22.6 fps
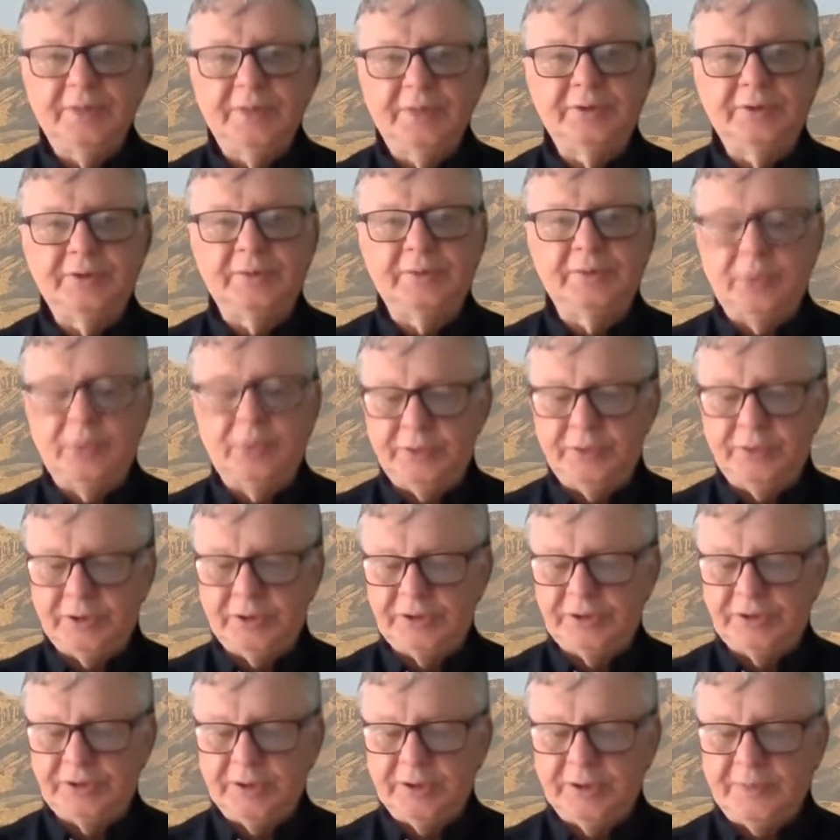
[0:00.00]
that
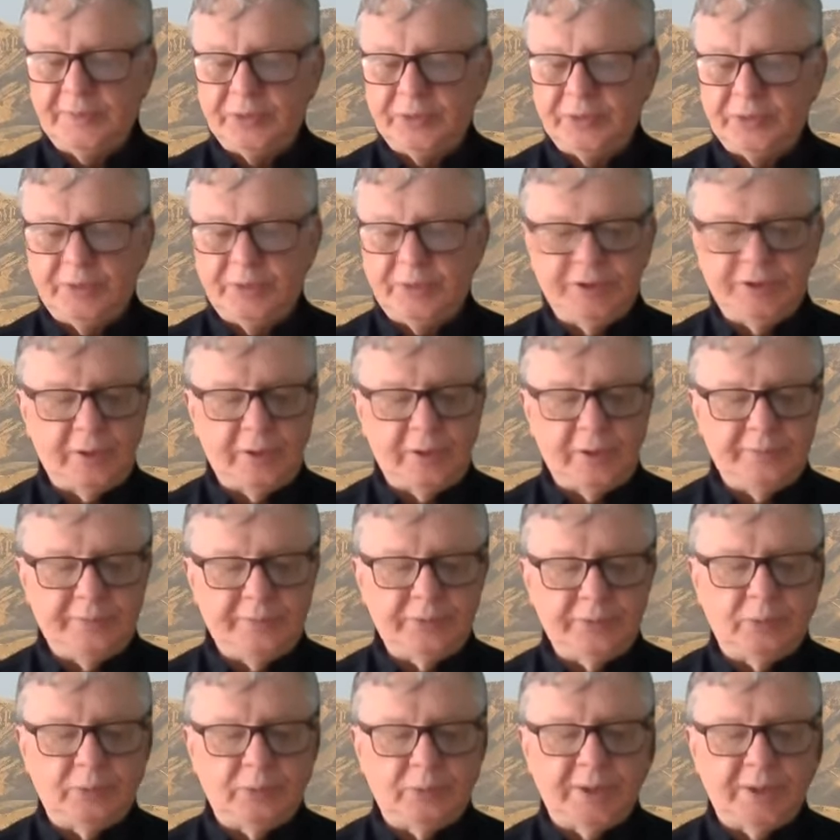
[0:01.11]
Ammonius resolved
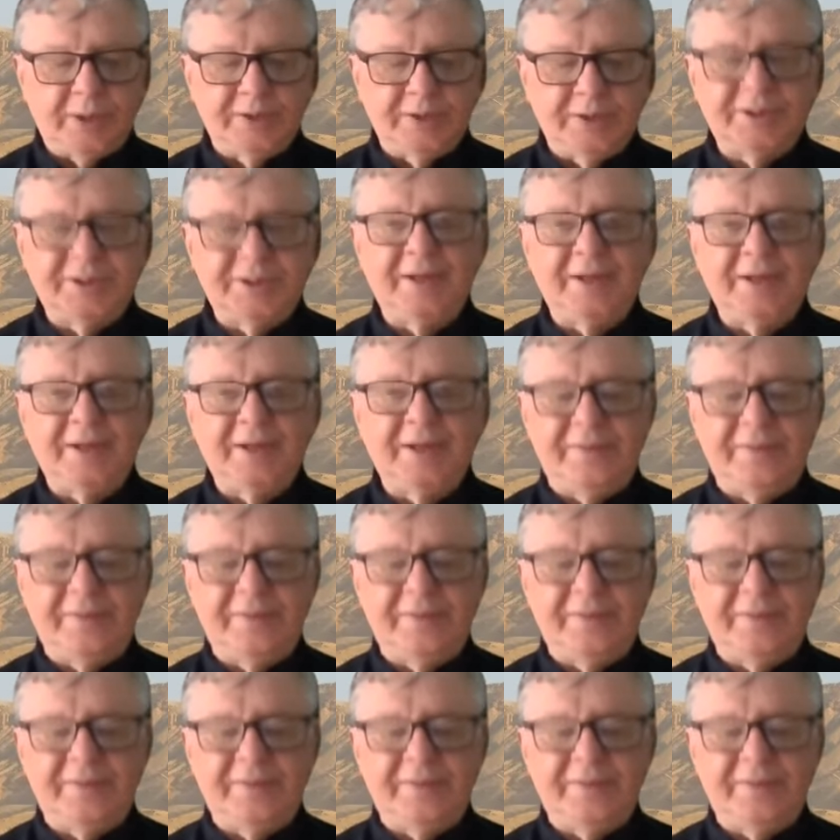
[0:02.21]
to reconcile